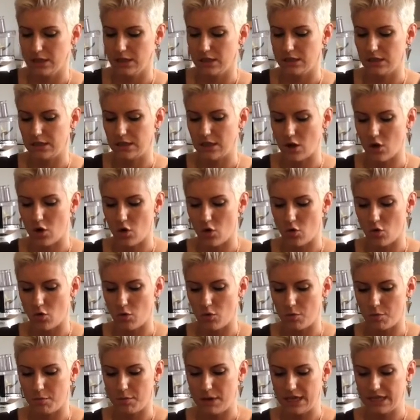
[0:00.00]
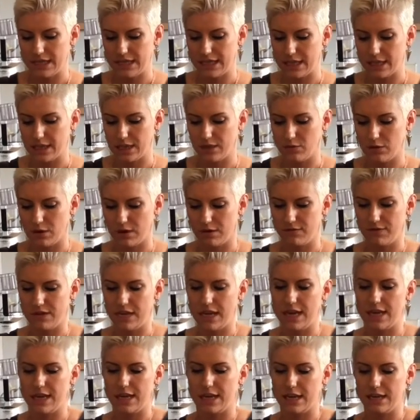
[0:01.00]
so basically what I've
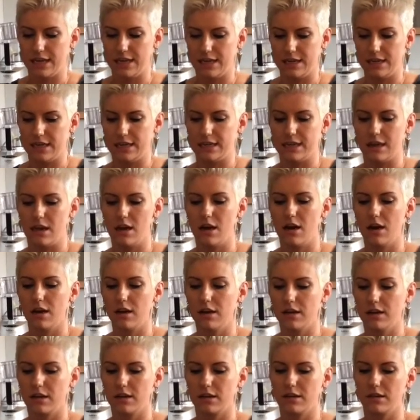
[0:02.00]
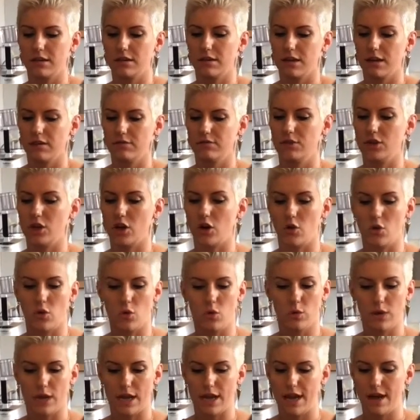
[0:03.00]
taken is a hunk of dough.
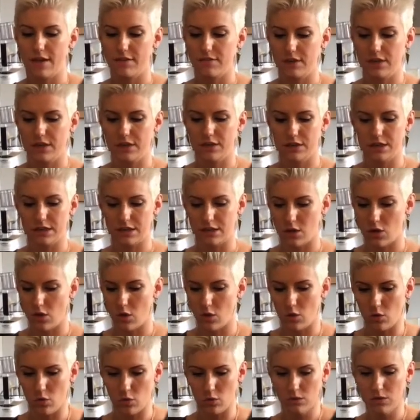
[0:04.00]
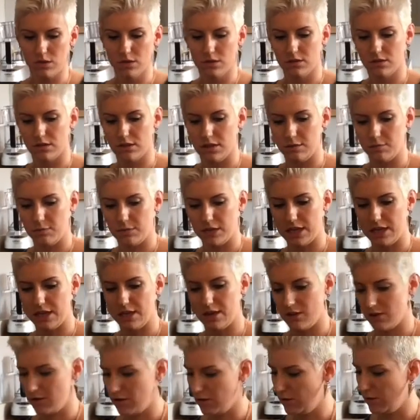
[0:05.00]
What I have here is cold. I'm getting it
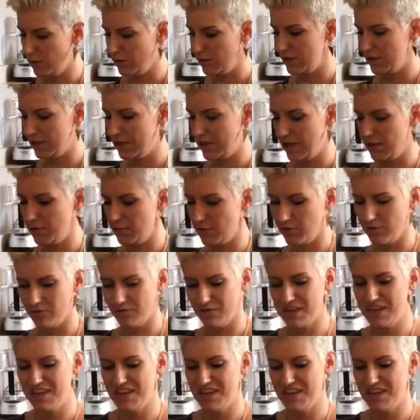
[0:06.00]
all over the table.